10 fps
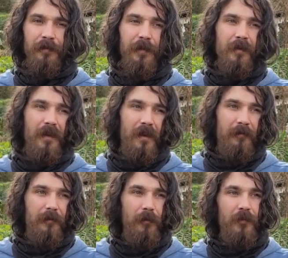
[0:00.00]
you come
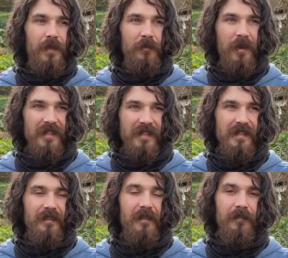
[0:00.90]
from the
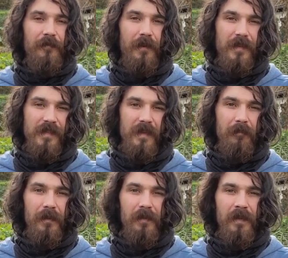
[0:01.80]
US, for
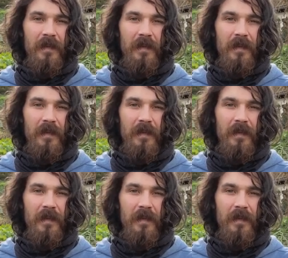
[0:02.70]
example,